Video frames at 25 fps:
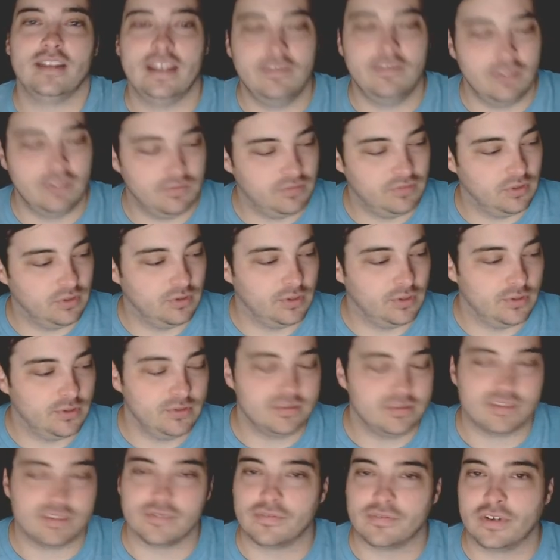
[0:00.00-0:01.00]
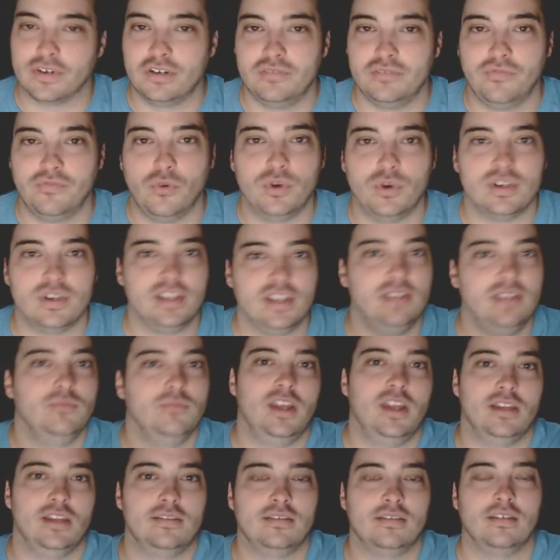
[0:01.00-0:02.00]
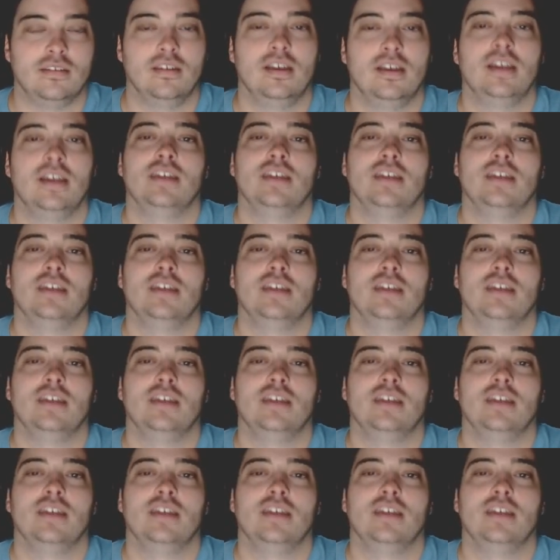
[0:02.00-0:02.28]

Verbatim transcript: Even if you lose the first 14 weeks,